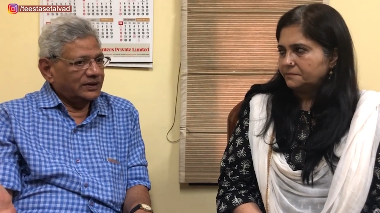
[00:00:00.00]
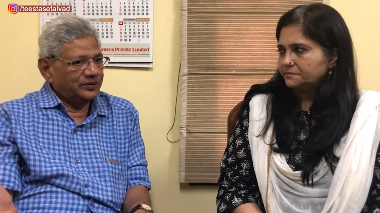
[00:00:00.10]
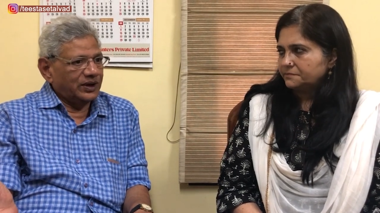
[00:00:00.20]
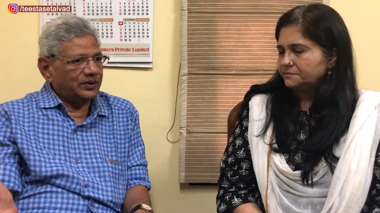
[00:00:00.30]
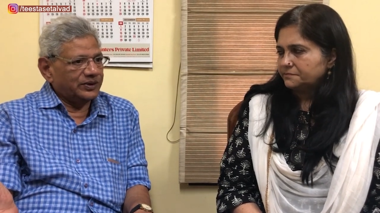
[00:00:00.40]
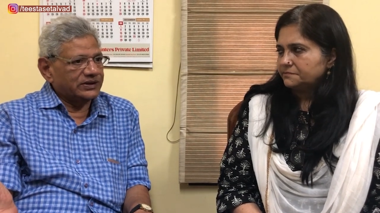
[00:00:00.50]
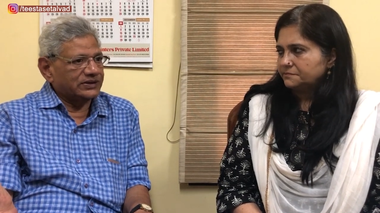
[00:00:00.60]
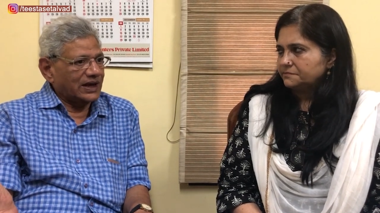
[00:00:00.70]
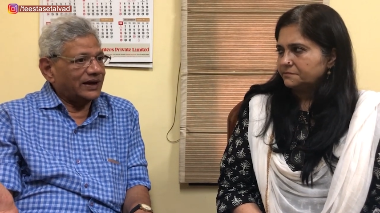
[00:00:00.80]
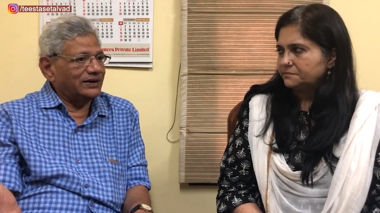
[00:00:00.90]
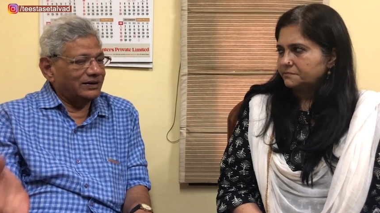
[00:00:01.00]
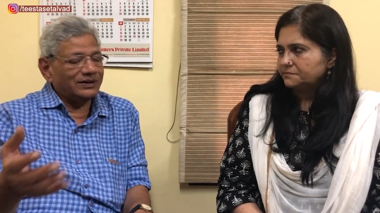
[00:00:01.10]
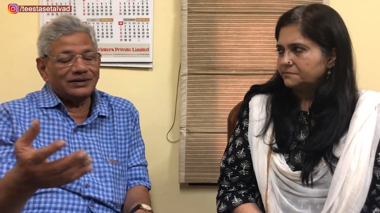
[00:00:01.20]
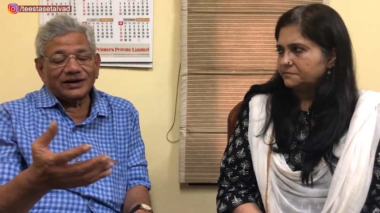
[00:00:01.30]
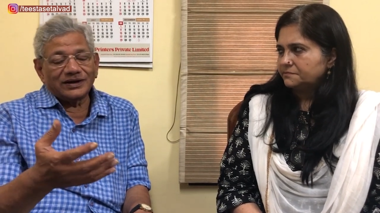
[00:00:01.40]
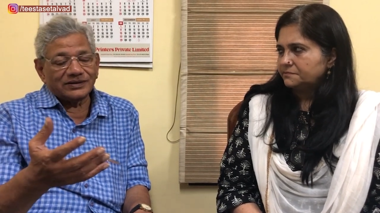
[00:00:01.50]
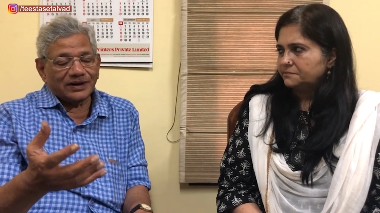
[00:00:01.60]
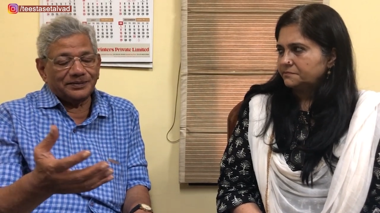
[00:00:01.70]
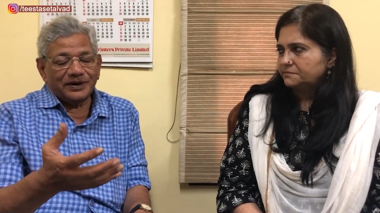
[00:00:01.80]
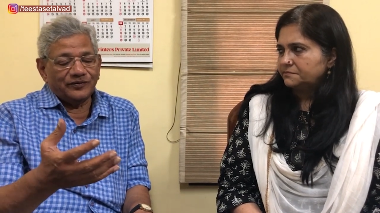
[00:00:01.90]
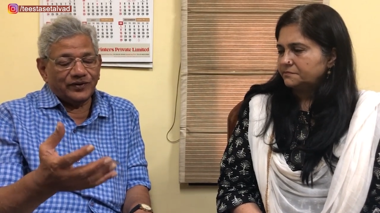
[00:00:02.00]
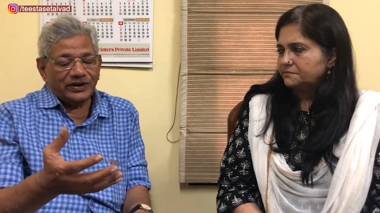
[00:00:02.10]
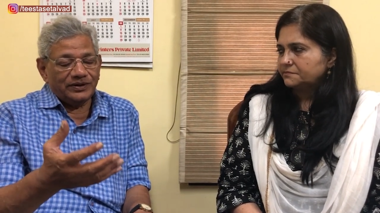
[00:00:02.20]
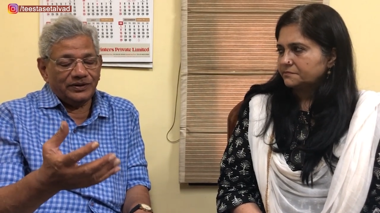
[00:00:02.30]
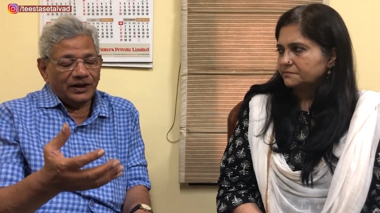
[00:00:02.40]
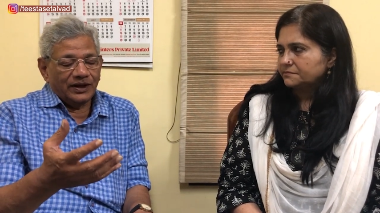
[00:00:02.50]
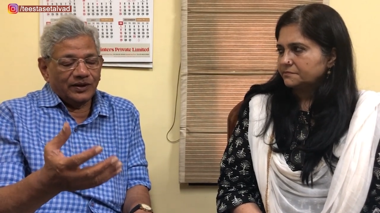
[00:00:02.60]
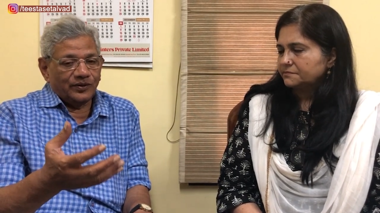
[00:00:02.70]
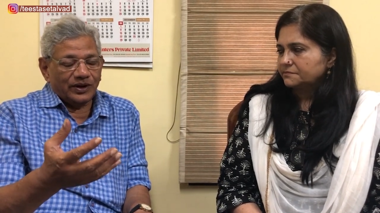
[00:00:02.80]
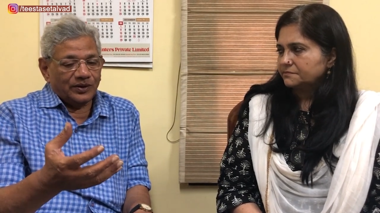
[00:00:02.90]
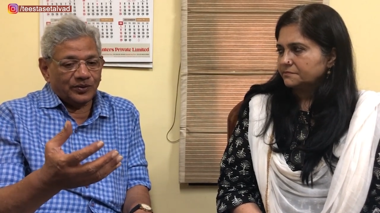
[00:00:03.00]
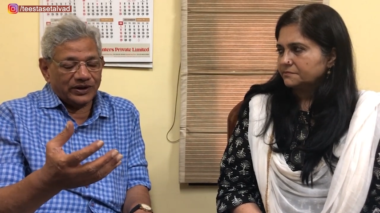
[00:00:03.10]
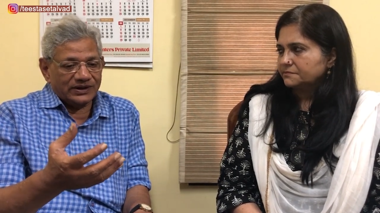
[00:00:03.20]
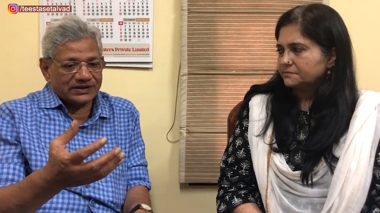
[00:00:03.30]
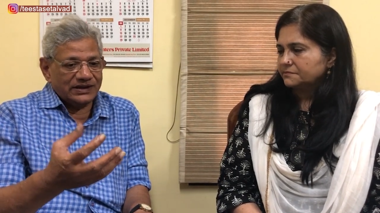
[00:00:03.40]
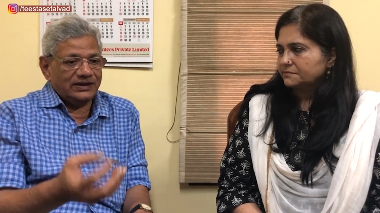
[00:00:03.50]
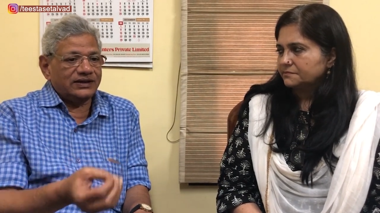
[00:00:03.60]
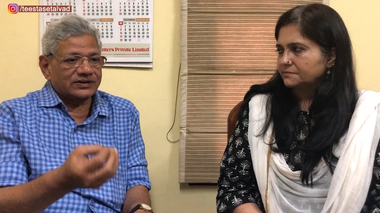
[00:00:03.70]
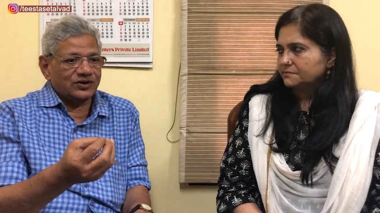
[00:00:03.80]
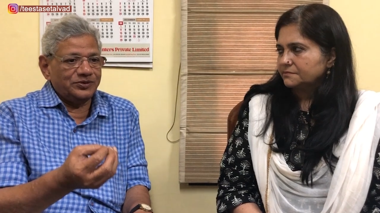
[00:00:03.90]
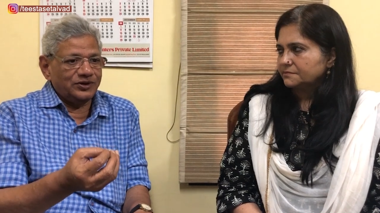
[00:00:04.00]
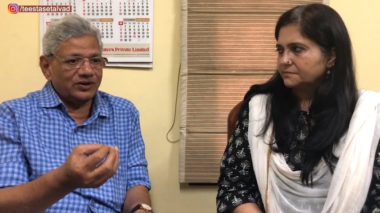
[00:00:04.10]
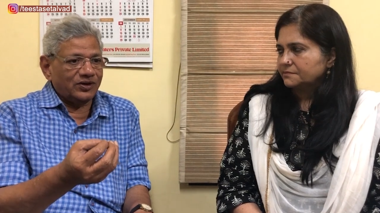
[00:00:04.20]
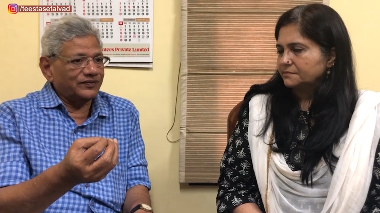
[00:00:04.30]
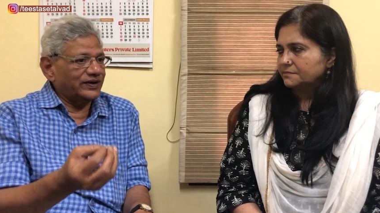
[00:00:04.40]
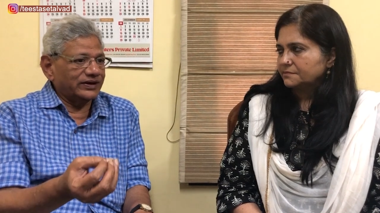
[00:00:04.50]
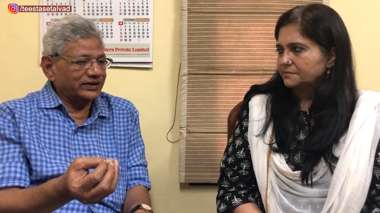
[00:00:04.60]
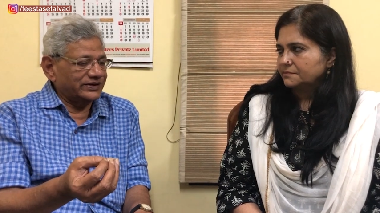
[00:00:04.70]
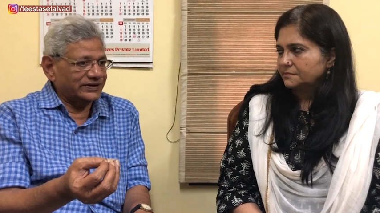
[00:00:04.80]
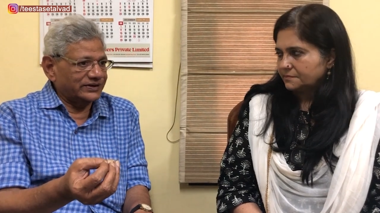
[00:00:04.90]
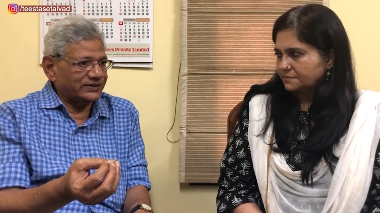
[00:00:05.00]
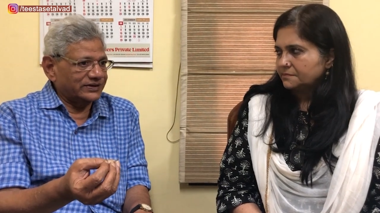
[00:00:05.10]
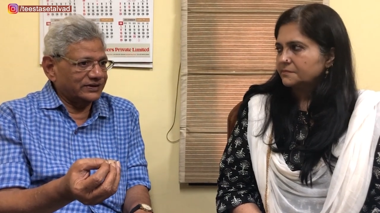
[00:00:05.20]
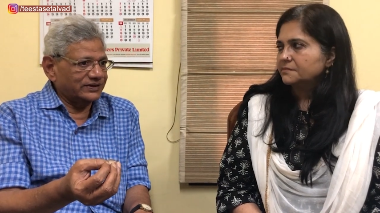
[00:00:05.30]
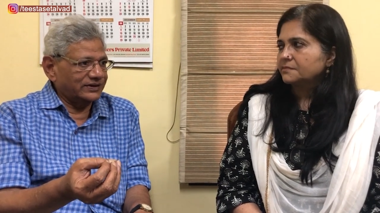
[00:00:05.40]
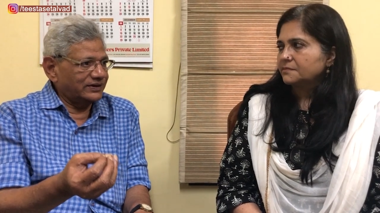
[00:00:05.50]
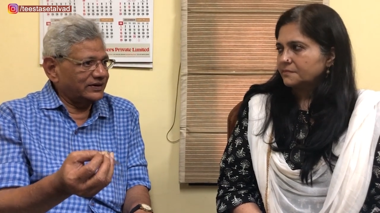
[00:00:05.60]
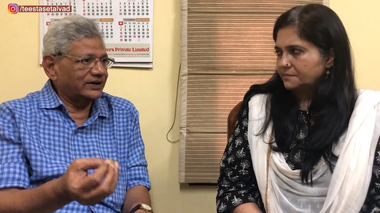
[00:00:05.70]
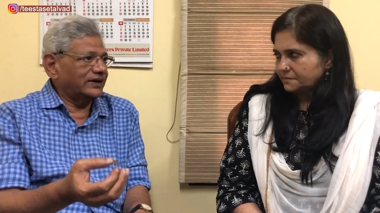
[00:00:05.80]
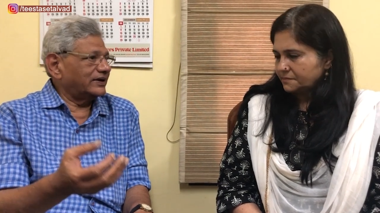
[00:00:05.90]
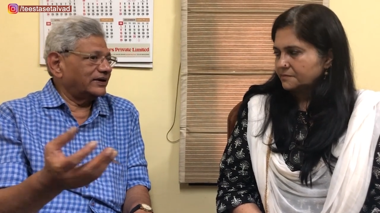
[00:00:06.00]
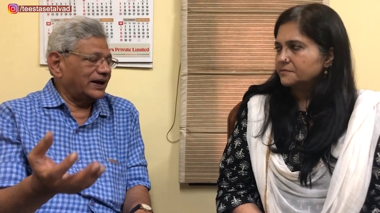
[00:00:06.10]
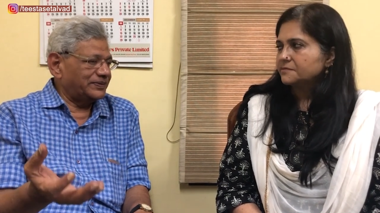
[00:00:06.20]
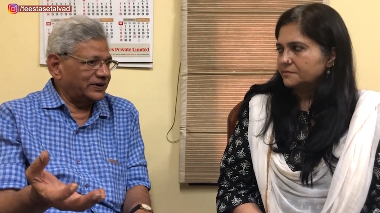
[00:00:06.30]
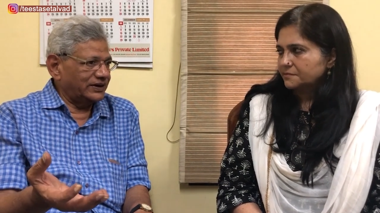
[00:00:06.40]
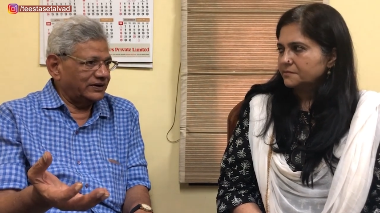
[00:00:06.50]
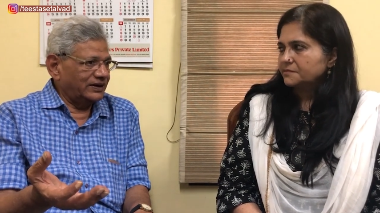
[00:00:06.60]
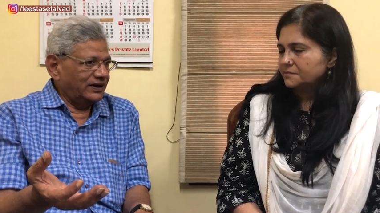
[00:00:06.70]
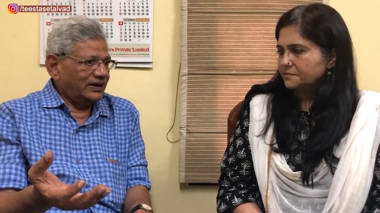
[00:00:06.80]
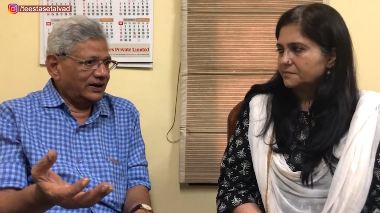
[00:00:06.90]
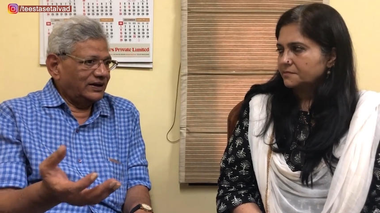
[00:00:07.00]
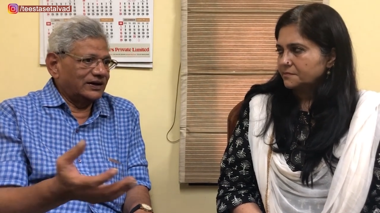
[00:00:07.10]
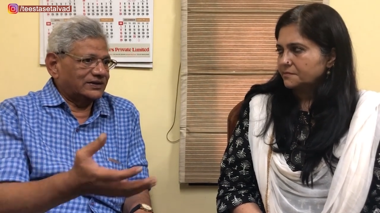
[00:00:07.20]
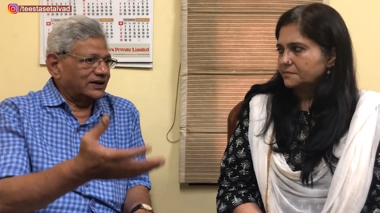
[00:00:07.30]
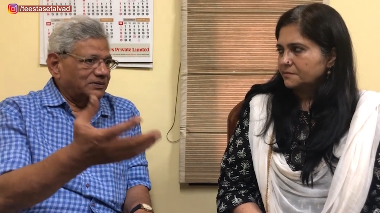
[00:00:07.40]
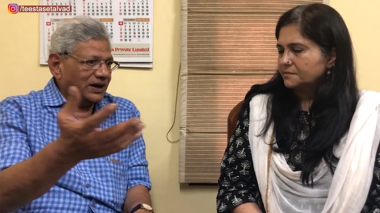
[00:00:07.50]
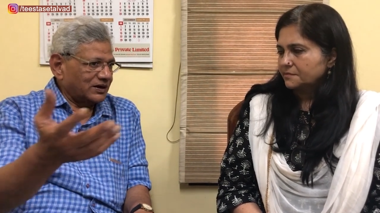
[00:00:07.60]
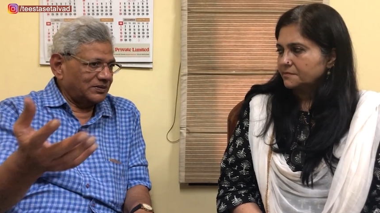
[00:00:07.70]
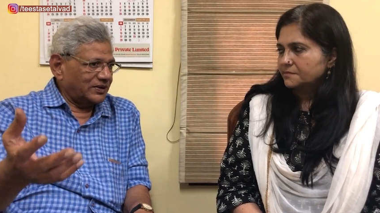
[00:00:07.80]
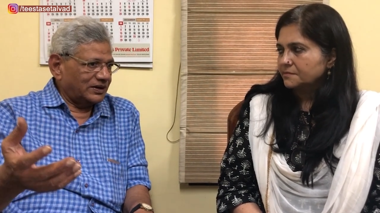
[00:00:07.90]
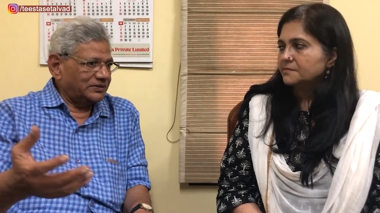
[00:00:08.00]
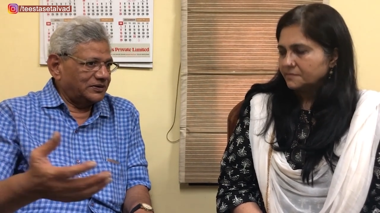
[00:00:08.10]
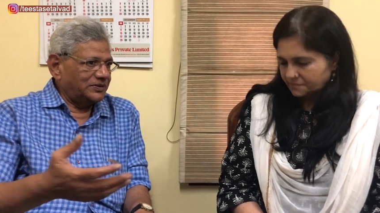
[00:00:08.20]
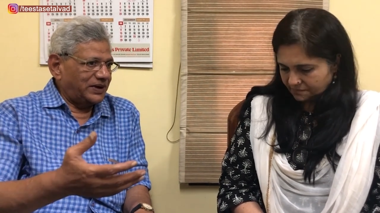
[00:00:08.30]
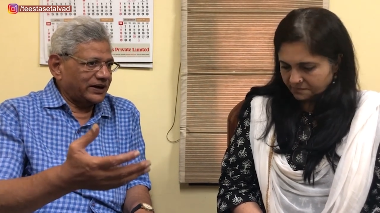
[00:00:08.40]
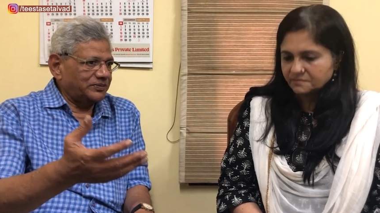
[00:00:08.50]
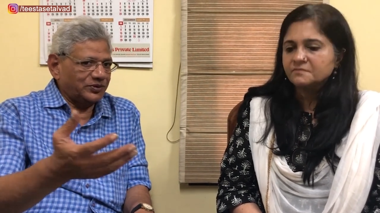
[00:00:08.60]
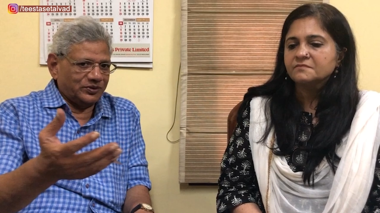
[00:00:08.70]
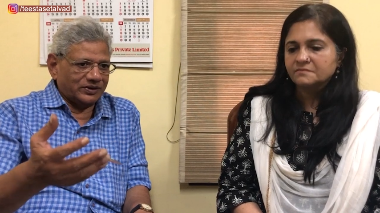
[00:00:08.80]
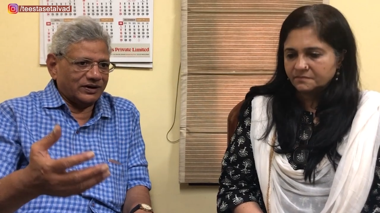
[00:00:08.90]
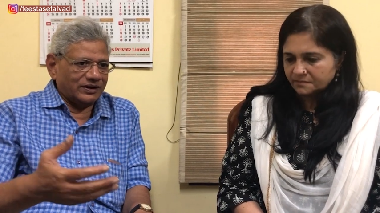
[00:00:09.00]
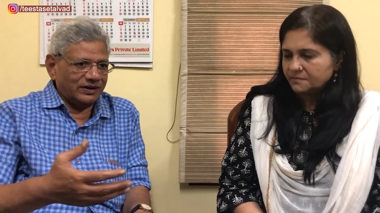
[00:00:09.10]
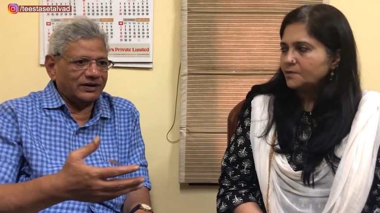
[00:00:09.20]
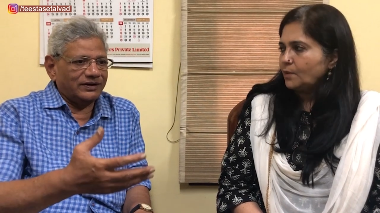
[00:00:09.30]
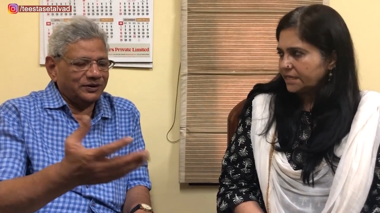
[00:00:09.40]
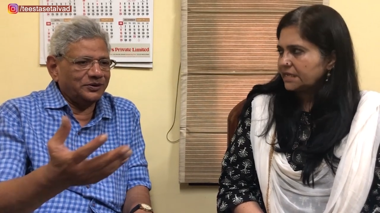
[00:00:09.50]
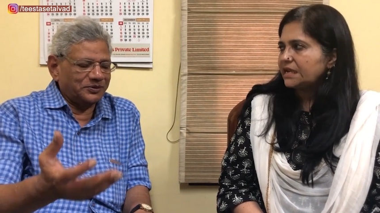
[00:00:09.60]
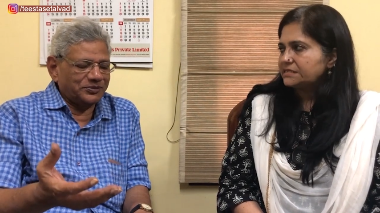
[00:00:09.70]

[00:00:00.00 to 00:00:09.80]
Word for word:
Speaker 1: which is, and there are very, very serious communal conflagrations that are happening in let's say, Barak, uh, the Barrackpore, uh, working, you